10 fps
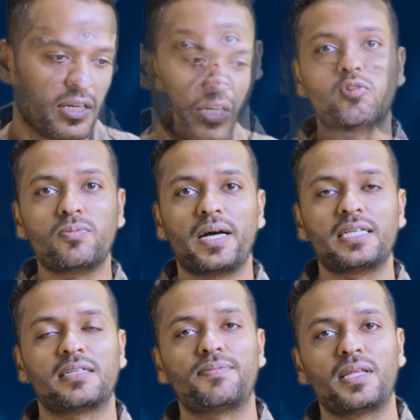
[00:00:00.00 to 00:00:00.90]
Don't buy
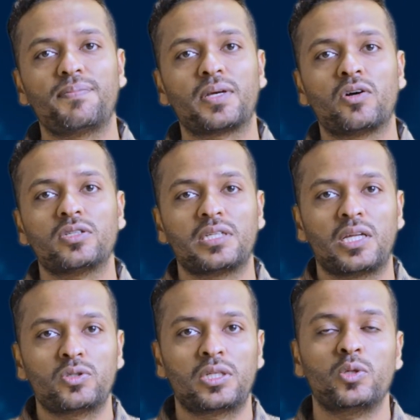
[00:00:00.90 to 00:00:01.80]
something because it
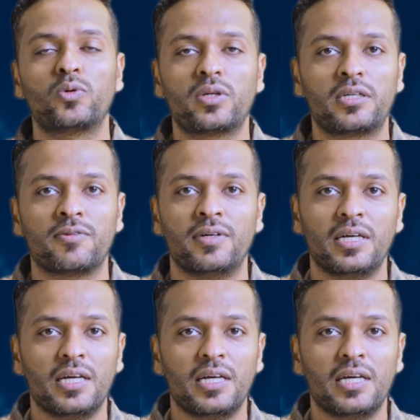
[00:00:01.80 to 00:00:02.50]
looks lucrative.